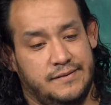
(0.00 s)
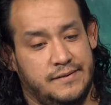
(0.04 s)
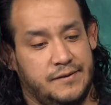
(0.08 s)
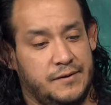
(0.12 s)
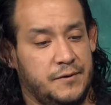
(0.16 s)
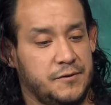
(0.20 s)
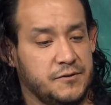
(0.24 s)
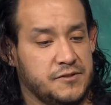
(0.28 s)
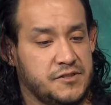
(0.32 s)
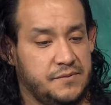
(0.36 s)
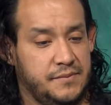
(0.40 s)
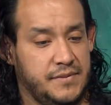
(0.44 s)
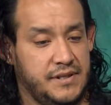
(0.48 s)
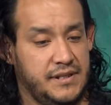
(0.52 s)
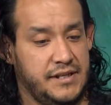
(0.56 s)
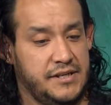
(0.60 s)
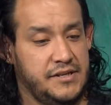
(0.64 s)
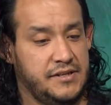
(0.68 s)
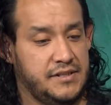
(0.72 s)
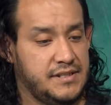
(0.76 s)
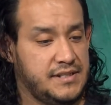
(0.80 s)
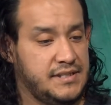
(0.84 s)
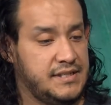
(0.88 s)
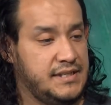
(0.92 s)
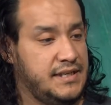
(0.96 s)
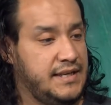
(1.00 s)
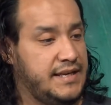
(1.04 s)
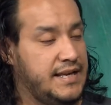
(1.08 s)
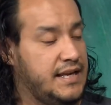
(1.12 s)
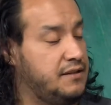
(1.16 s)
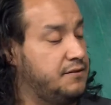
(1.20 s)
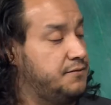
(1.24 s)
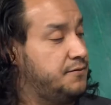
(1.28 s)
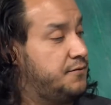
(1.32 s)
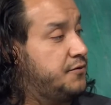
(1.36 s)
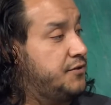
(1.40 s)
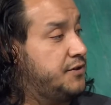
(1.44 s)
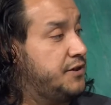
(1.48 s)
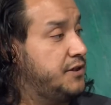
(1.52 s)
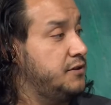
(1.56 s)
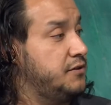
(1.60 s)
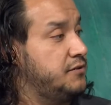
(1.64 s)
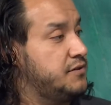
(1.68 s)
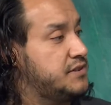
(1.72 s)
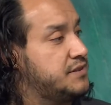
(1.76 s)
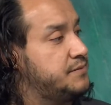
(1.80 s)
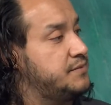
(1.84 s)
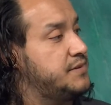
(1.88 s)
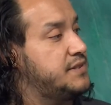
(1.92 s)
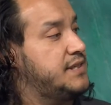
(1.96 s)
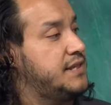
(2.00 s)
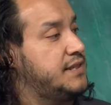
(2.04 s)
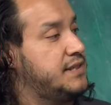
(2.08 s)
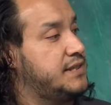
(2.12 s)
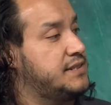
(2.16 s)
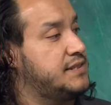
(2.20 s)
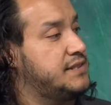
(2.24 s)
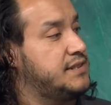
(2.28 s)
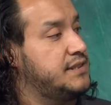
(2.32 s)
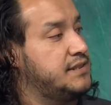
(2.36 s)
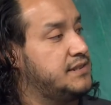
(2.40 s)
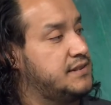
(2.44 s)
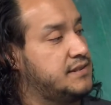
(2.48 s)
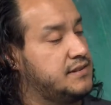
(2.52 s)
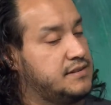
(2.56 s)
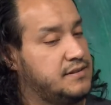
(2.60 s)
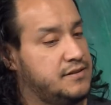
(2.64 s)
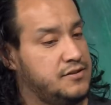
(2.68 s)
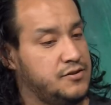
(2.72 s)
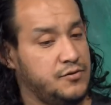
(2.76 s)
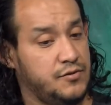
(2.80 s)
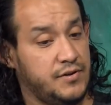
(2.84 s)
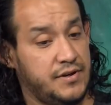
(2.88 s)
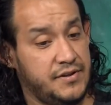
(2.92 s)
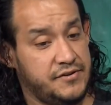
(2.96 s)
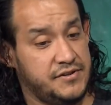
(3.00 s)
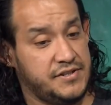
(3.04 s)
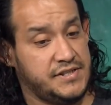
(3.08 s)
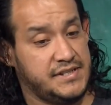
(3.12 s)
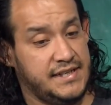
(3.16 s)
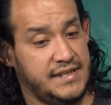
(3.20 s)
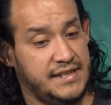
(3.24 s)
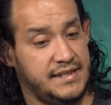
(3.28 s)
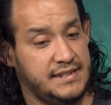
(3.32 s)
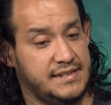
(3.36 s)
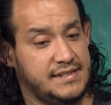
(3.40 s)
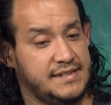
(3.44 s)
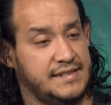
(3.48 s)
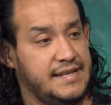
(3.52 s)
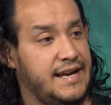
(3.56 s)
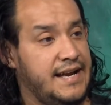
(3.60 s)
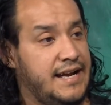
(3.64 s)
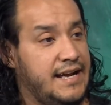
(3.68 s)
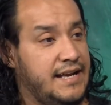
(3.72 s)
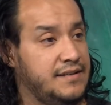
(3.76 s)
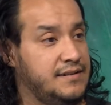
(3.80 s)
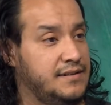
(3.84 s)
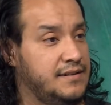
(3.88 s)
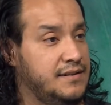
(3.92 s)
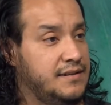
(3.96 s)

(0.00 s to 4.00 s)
ultimately you can see California lose some Senate seats to other states that